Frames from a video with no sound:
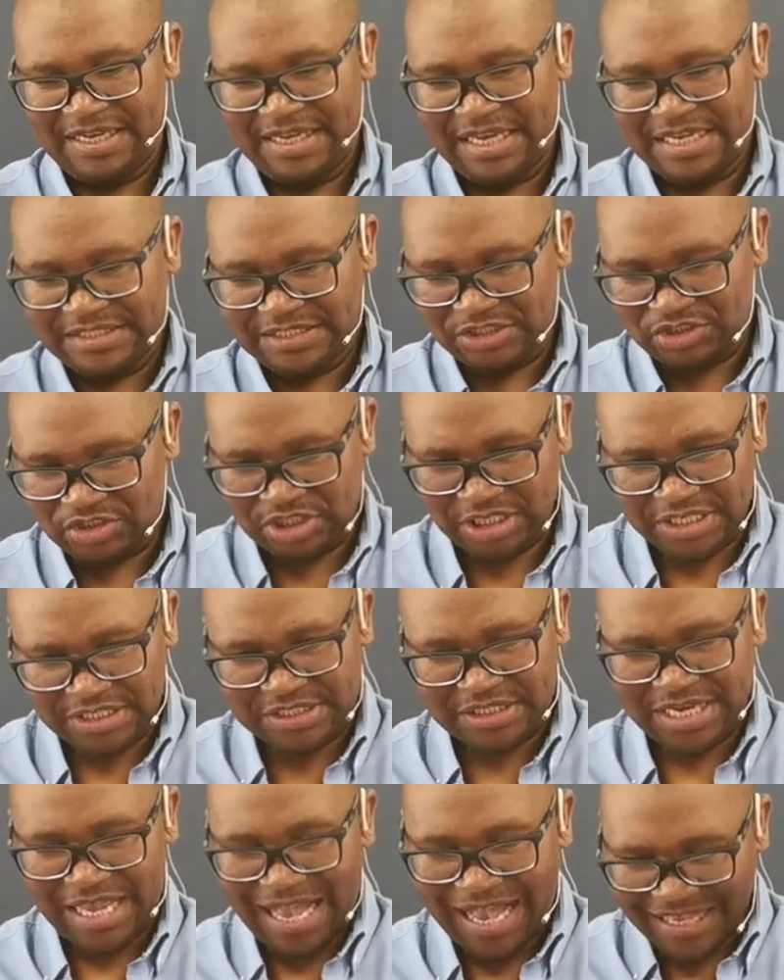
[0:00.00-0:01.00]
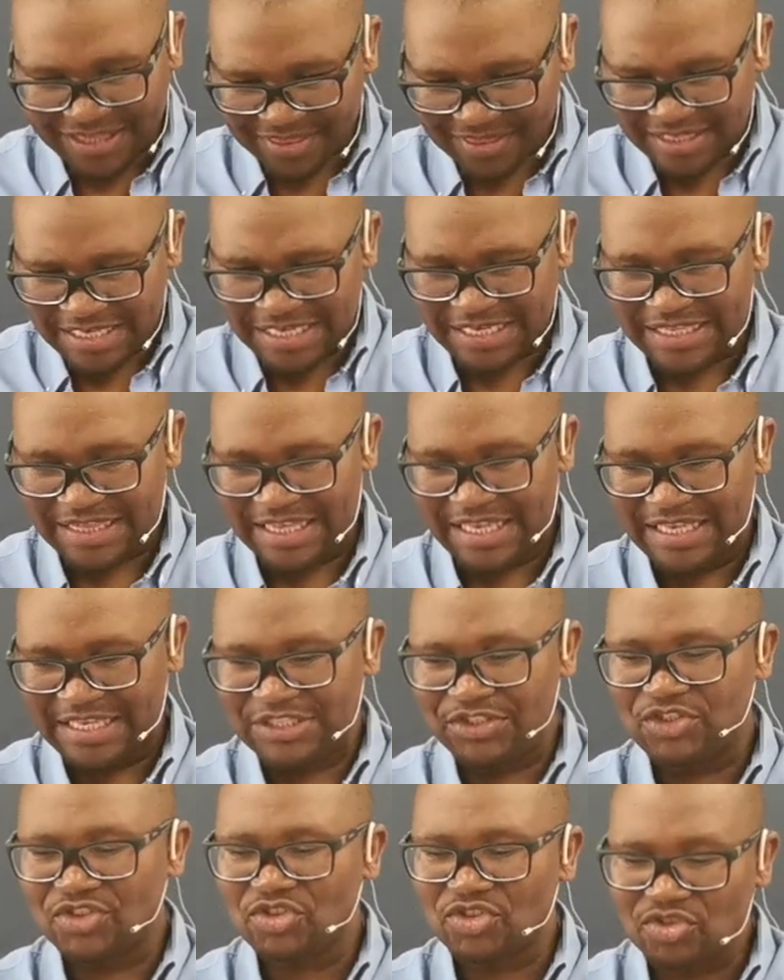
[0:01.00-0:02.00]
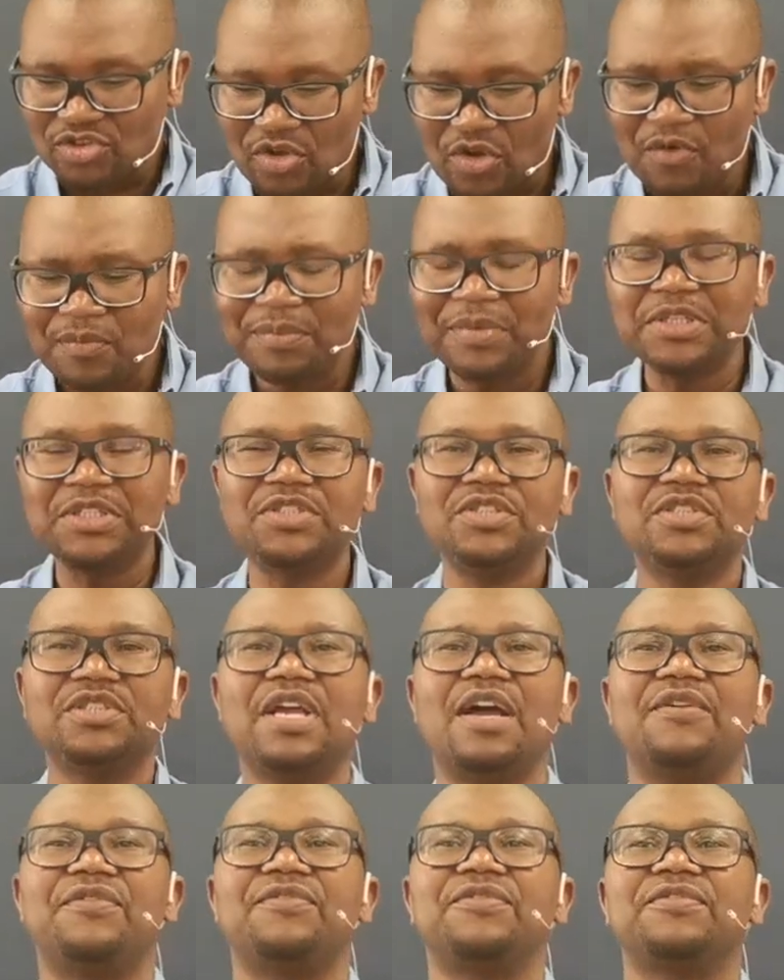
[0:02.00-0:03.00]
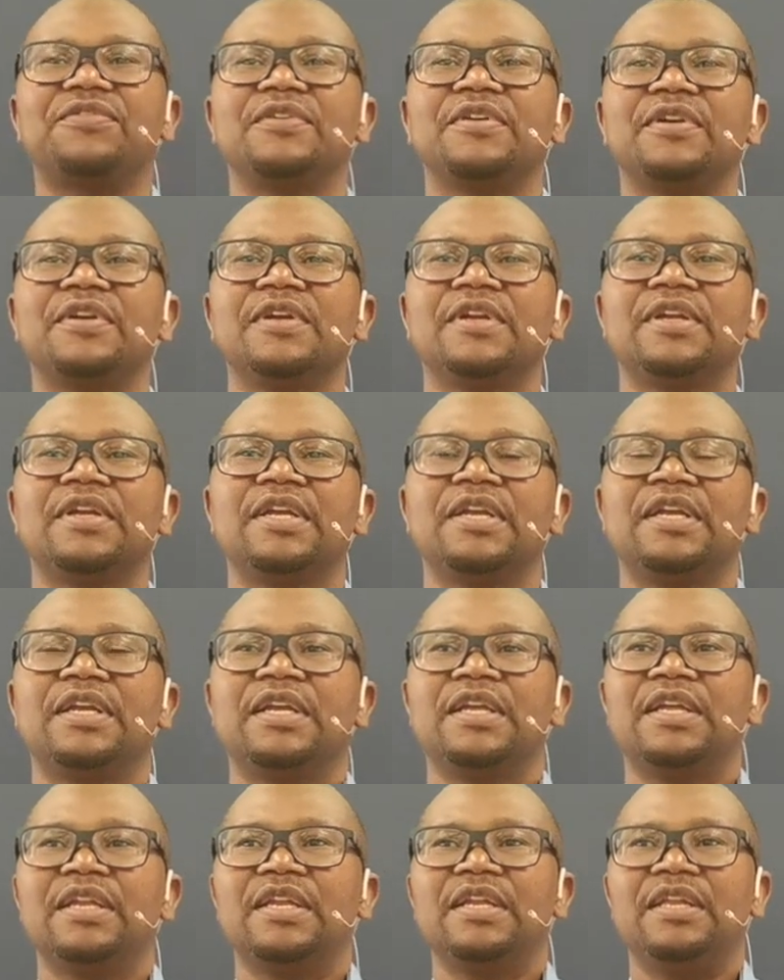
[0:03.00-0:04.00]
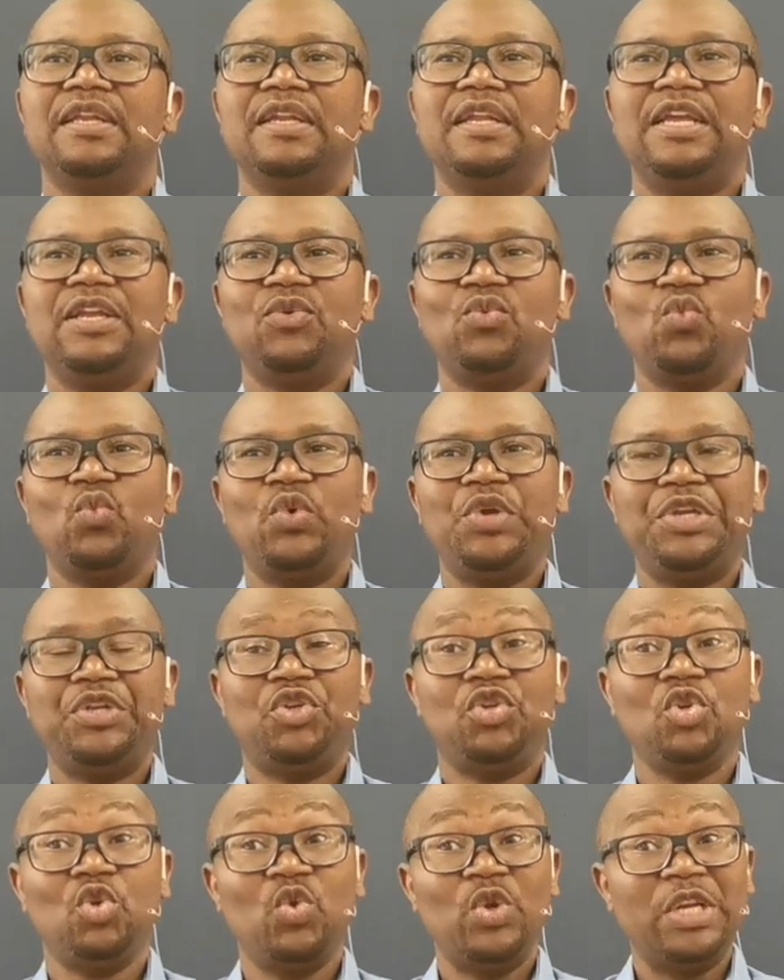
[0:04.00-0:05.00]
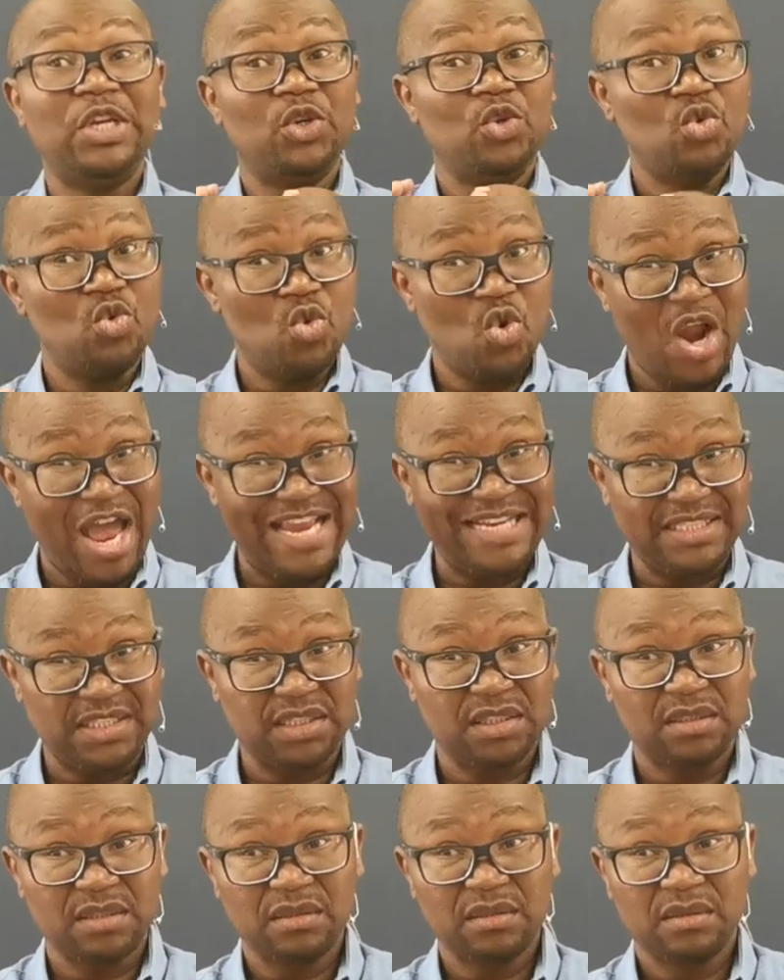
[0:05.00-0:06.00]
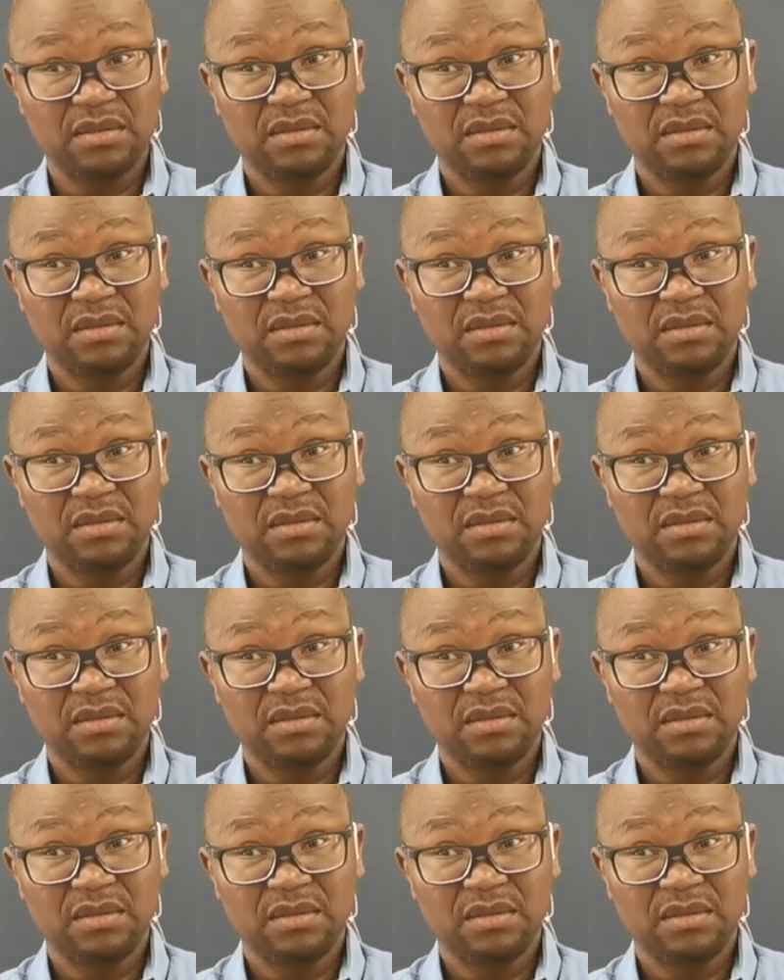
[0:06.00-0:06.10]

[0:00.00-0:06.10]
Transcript: As a church, I think there is so much stuff that we're doing right.